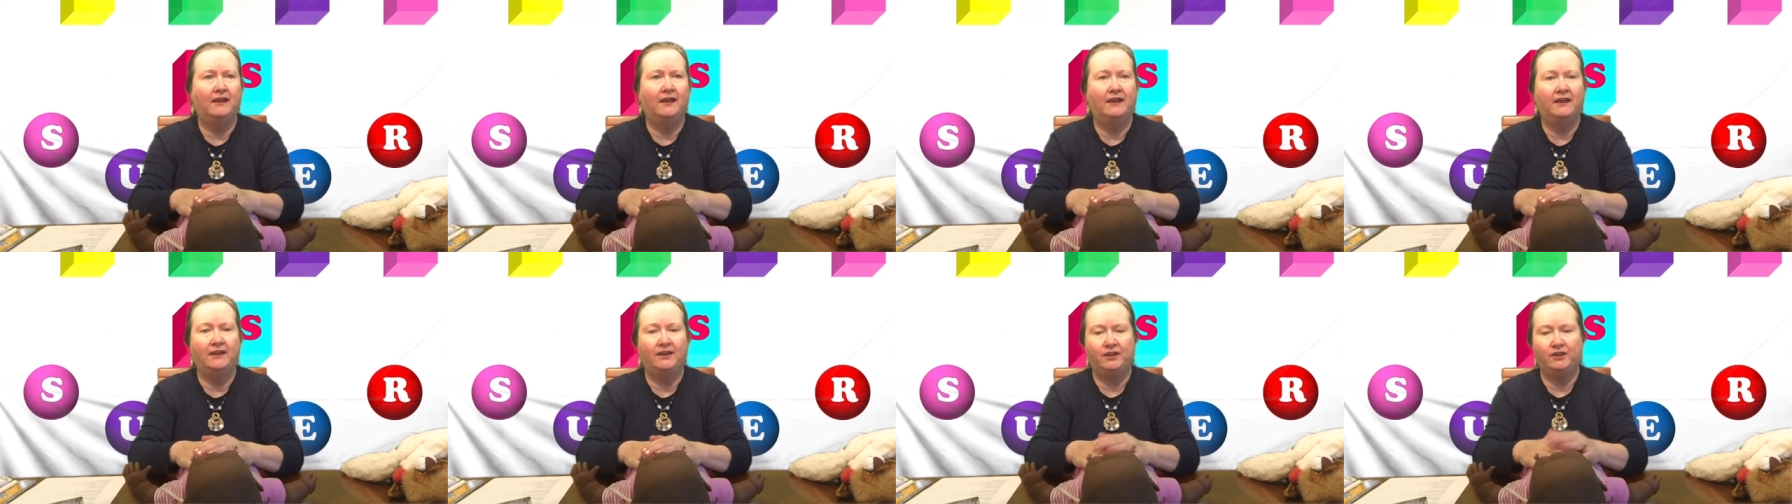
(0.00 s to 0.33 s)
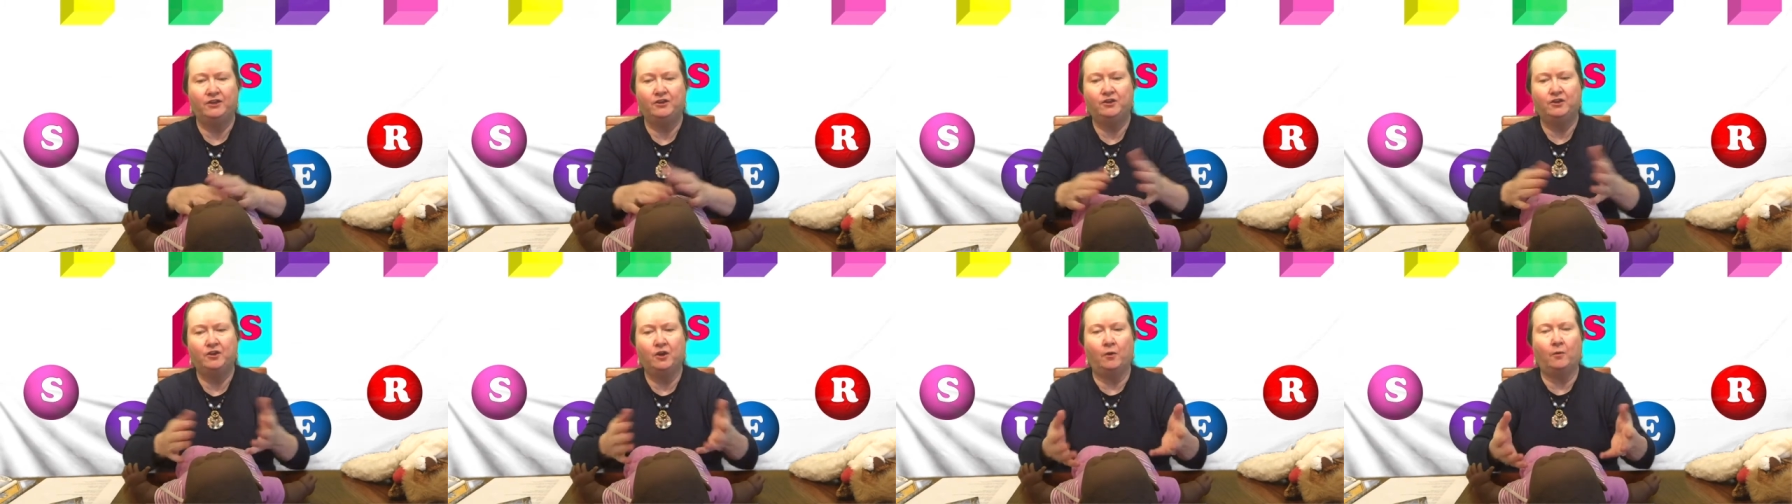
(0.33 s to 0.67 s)
You
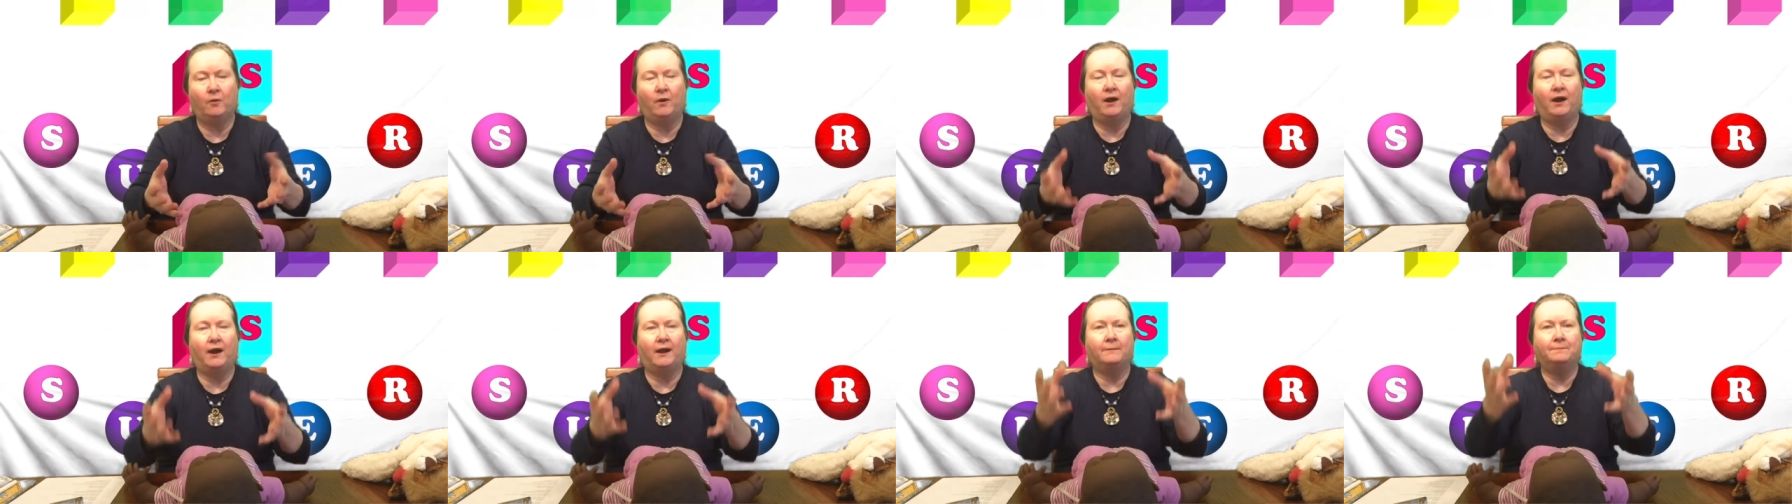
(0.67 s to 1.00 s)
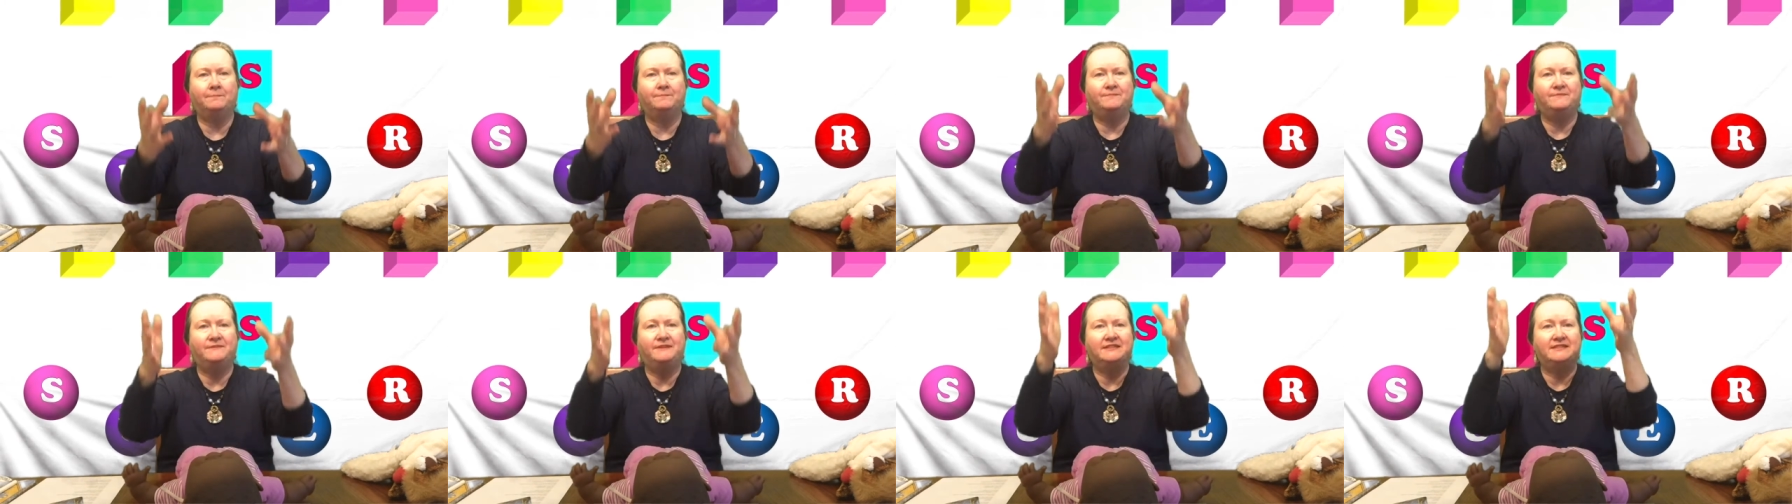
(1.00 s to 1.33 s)
go up
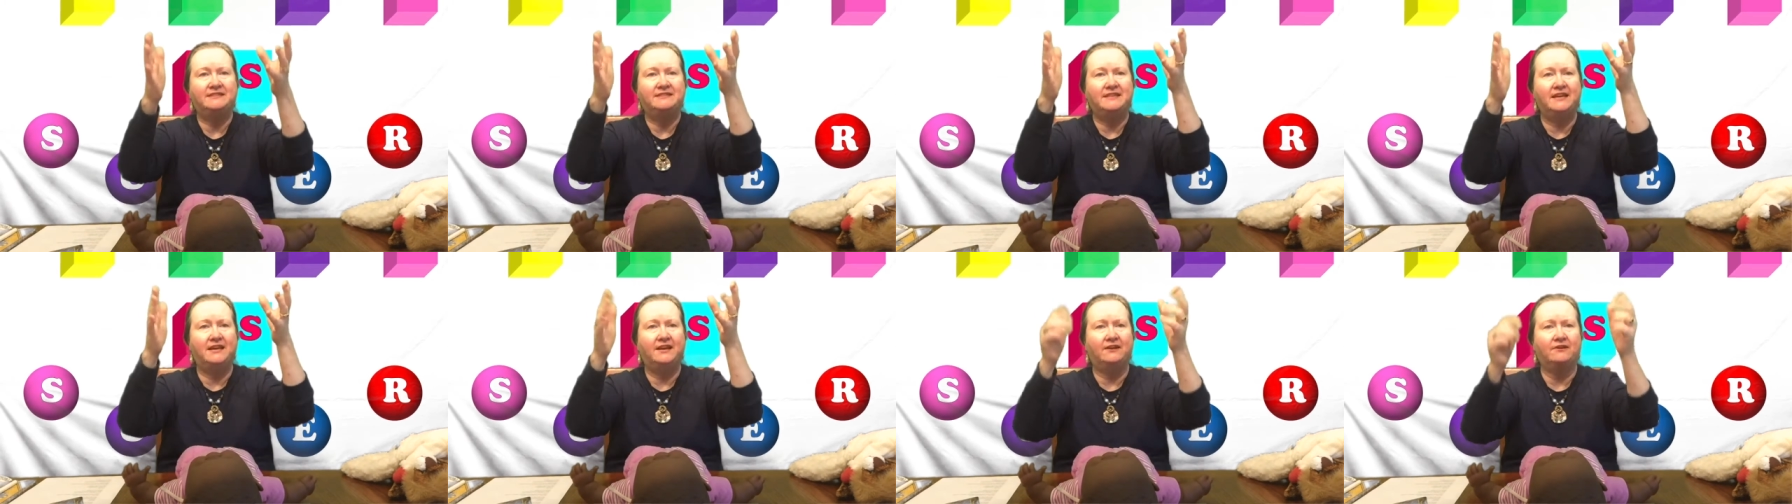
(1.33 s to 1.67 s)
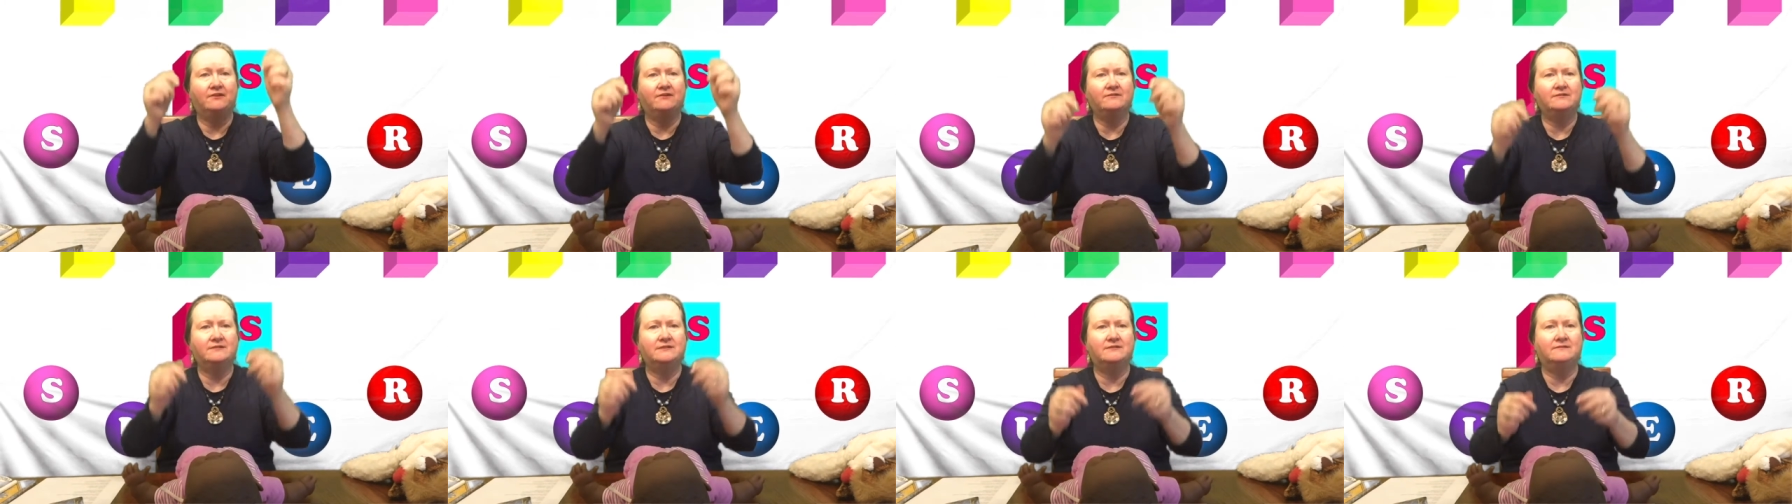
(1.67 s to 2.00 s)
the
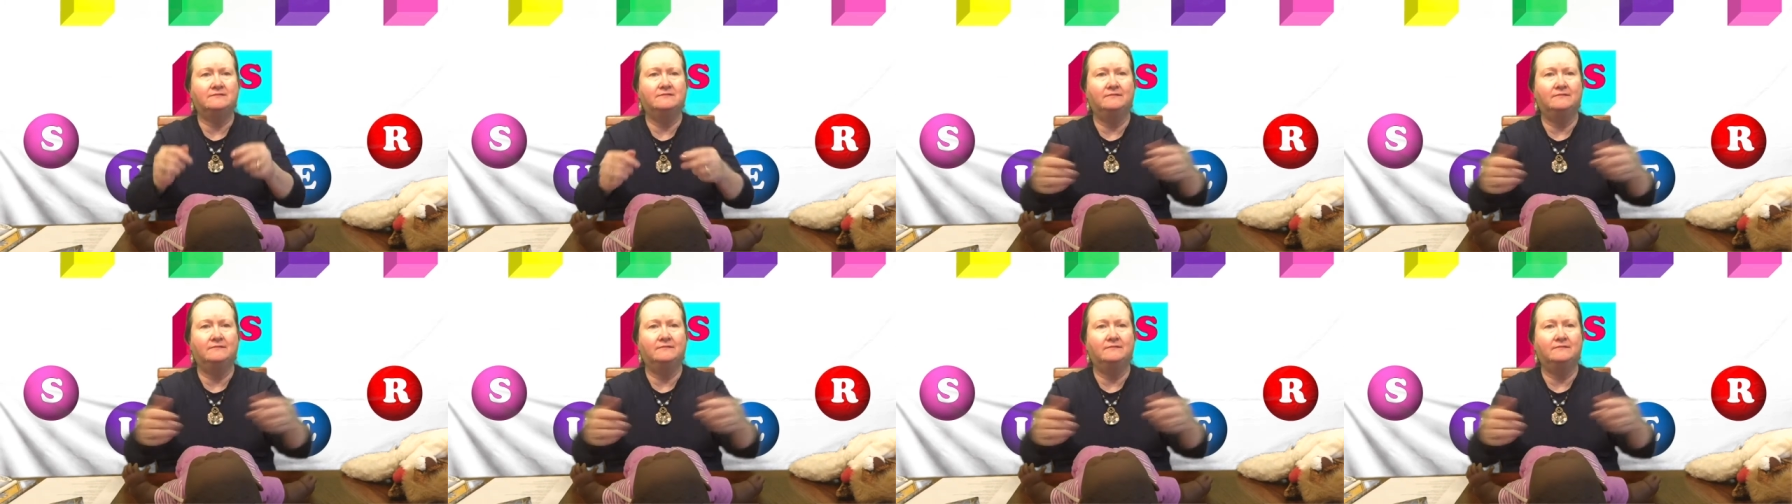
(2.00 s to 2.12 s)
stairs,